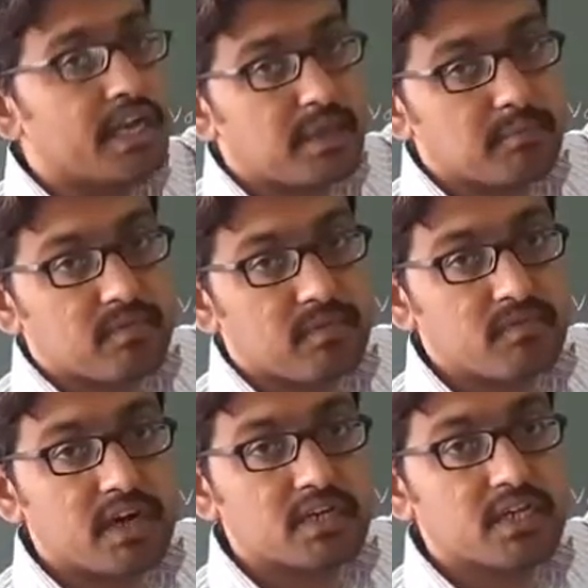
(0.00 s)
name
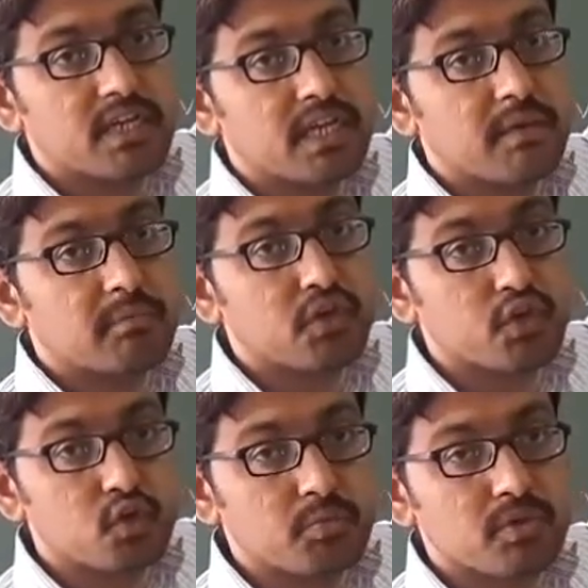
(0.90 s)

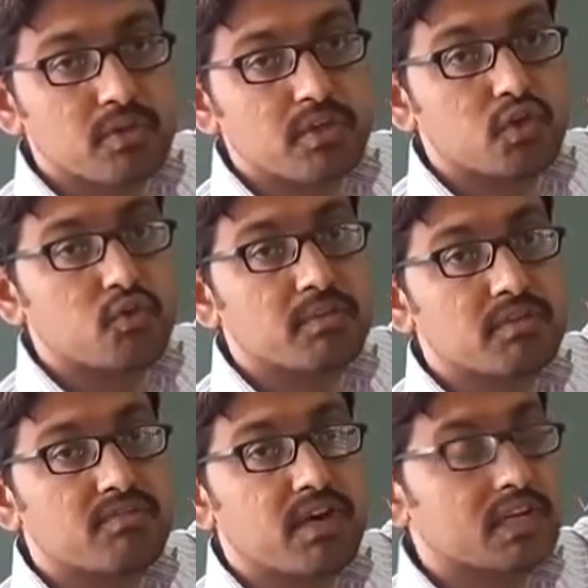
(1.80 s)
cube is
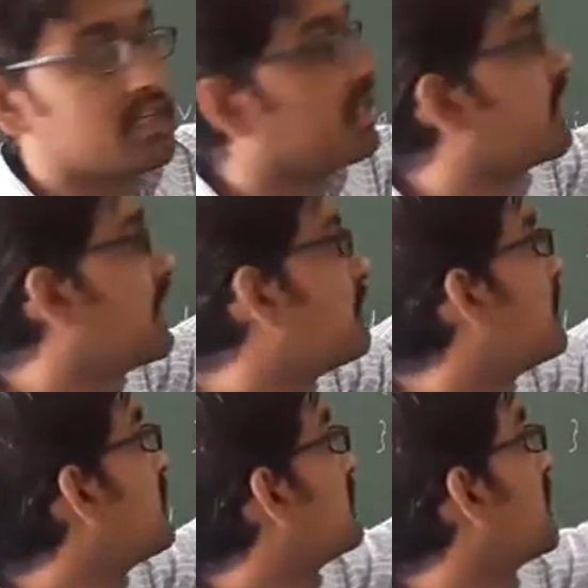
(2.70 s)
a function name,
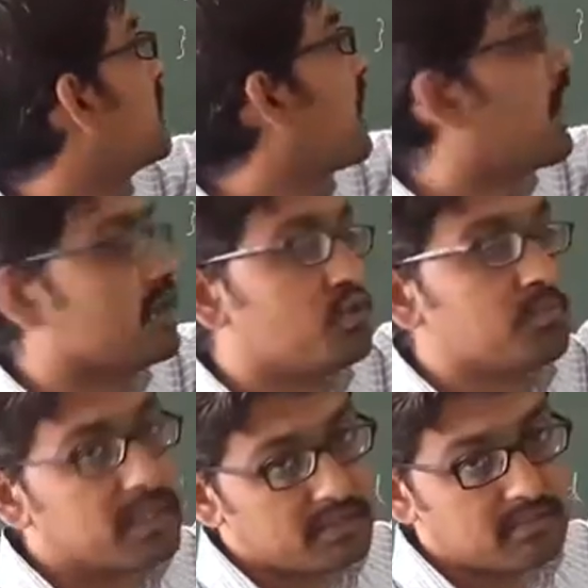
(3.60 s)
then
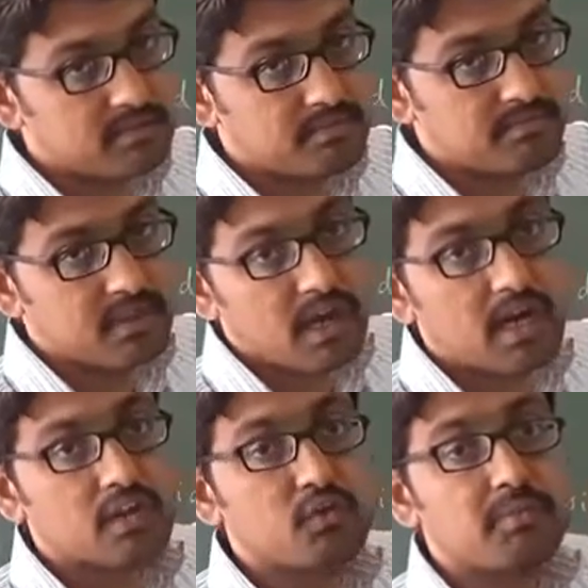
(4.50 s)

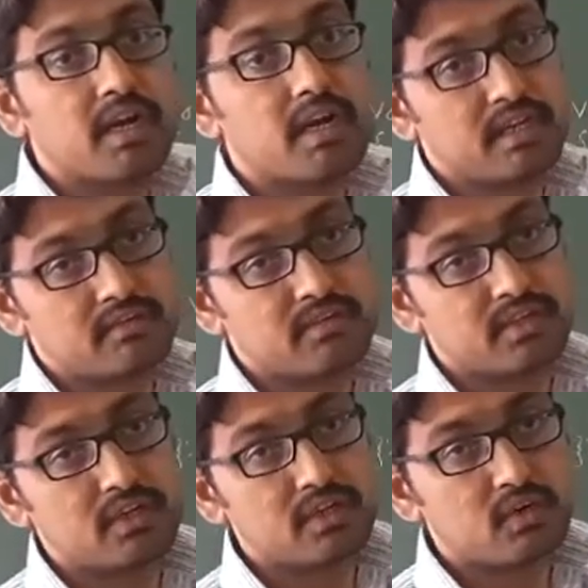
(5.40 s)
argument list.
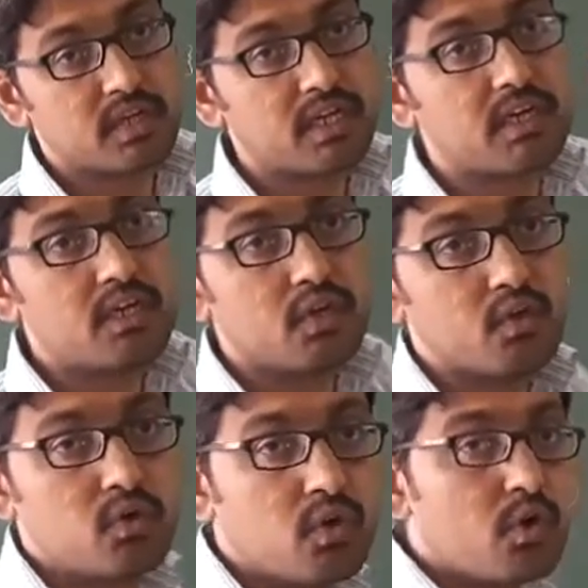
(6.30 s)
Okay,
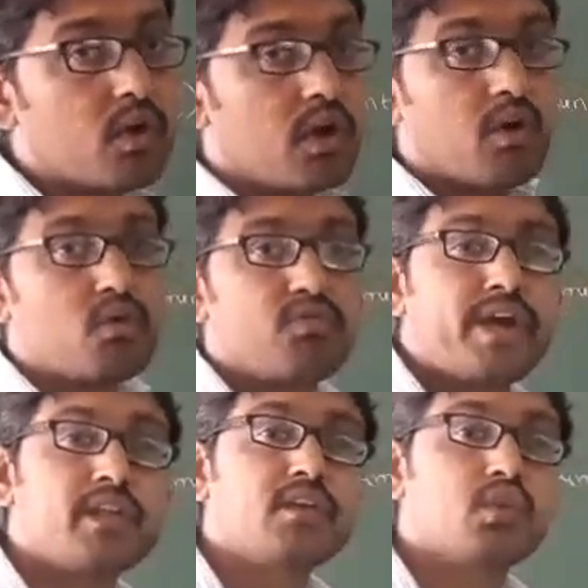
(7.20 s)
you know how to
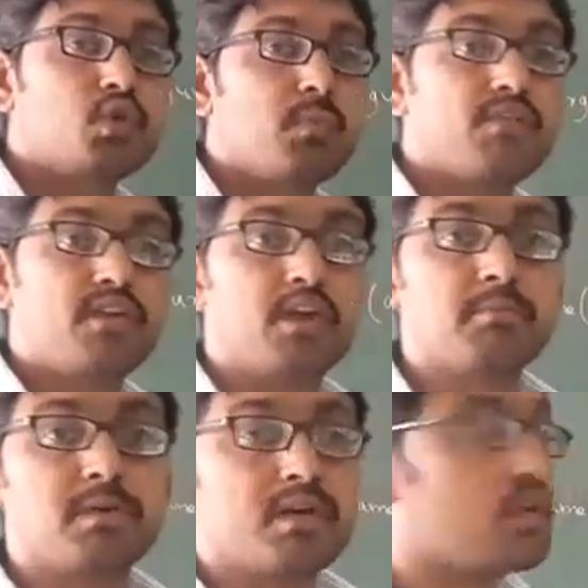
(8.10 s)
find the cube of a
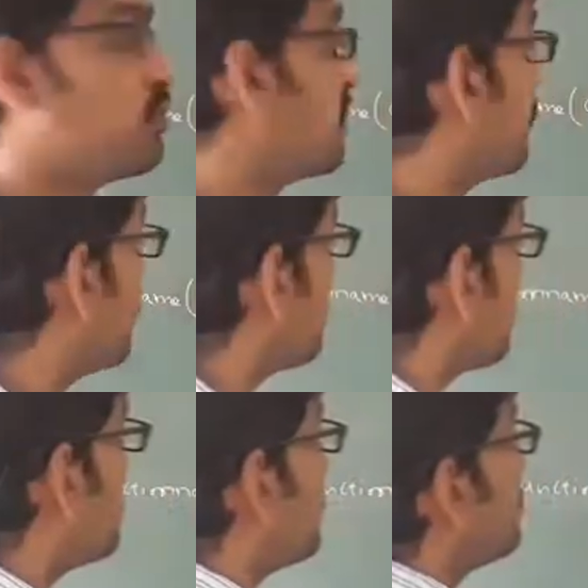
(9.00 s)
number. Cube of a
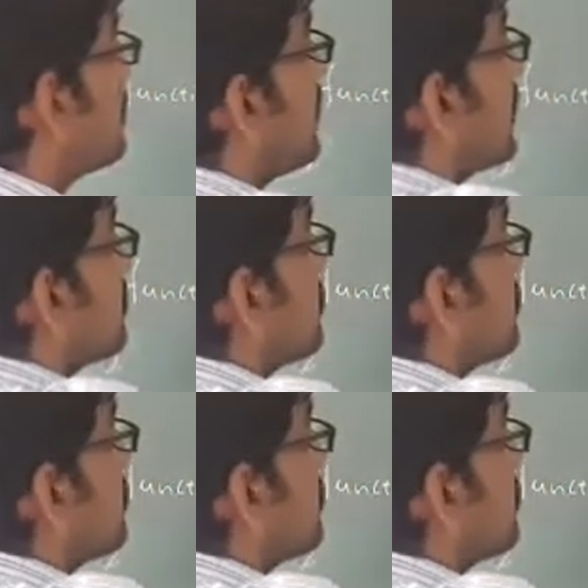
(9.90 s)
number means x